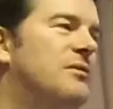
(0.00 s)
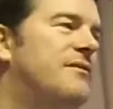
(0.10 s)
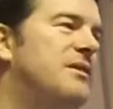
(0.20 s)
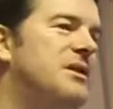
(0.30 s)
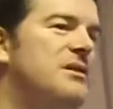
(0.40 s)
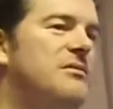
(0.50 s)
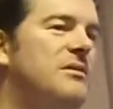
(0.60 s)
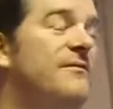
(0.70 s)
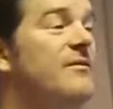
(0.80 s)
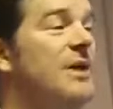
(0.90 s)
of the
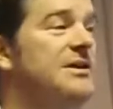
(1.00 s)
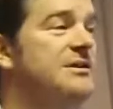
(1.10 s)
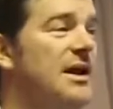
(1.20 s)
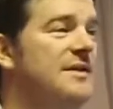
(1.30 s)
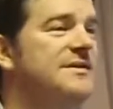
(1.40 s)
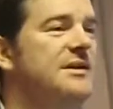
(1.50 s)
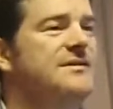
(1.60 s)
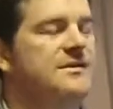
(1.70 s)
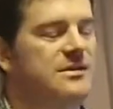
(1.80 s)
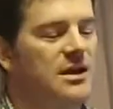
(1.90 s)
information
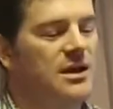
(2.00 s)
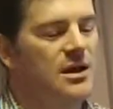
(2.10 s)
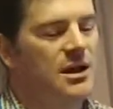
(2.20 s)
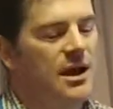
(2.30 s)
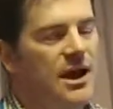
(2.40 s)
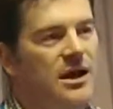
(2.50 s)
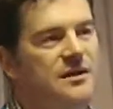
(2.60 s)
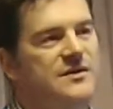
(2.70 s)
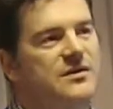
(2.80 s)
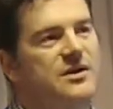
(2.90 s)
assets, and
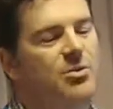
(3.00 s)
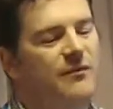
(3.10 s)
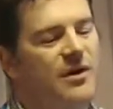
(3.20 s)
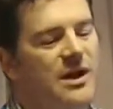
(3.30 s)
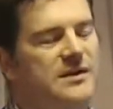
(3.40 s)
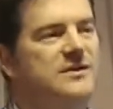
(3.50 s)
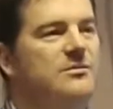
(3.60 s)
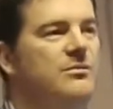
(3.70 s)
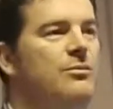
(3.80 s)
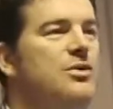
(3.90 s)
it's also providing
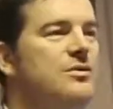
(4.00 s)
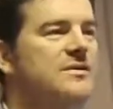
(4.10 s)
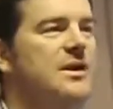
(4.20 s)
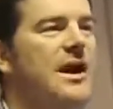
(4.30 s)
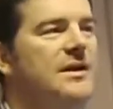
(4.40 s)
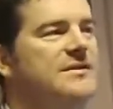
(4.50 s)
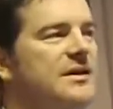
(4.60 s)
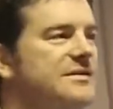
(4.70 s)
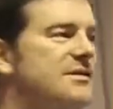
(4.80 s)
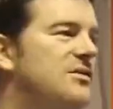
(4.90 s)
some user
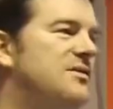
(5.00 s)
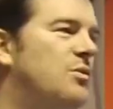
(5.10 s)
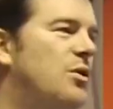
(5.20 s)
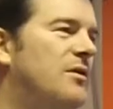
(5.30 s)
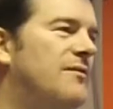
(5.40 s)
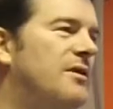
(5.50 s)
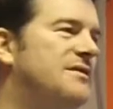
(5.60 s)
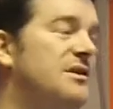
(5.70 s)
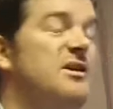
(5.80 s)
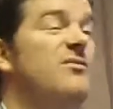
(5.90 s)
access and user workflow
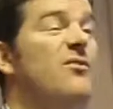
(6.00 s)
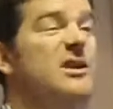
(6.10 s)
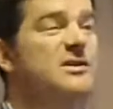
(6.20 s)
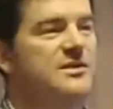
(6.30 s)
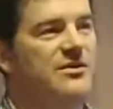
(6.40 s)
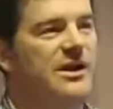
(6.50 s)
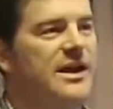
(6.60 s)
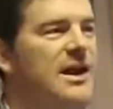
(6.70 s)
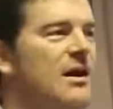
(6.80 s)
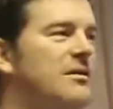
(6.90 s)
so that you can register an
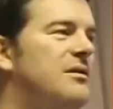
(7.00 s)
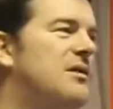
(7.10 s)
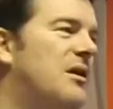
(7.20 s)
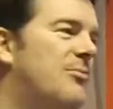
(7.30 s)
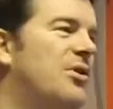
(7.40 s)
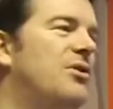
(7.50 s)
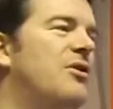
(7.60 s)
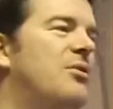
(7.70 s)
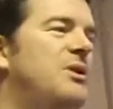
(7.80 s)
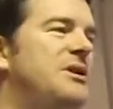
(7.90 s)
account, you can upload your
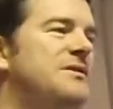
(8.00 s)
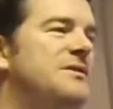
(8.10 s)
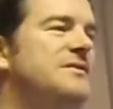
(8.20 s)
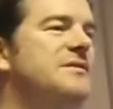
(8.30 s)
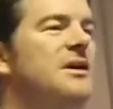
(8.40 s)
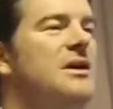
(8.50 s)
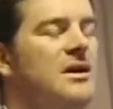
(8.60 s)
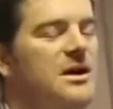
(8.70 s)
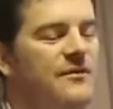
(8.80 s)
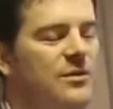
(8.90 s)
own pictures.
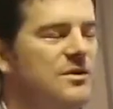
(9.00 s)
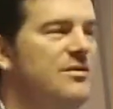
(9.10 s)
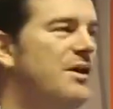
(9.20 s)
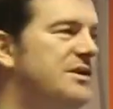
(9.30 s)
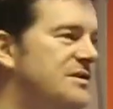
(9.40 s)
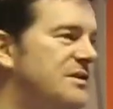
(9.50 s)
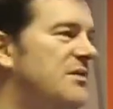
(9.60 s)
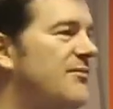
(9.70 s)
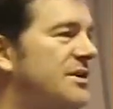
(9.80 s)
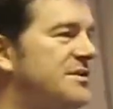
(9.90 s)
If you wanted to register, you
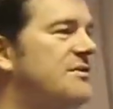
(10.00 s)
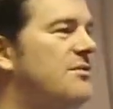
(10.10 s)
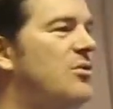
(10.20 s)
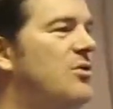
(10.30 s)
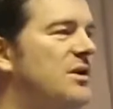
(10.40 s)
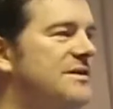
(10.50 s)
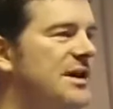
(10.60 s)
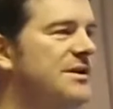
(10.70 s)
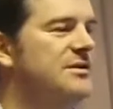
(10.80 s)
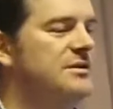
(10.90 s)
can register an
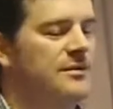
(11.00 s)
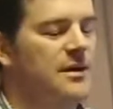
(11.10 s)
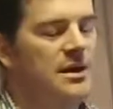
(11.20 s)
organisation.